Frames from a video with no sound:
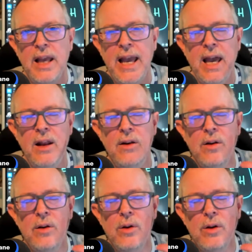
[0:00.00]
And
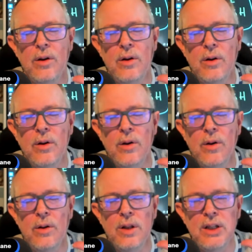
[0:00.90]

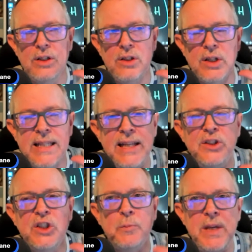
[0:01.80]
to
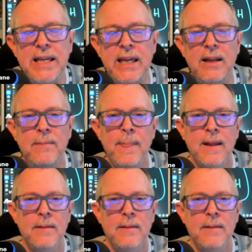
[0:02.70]
teach speaking,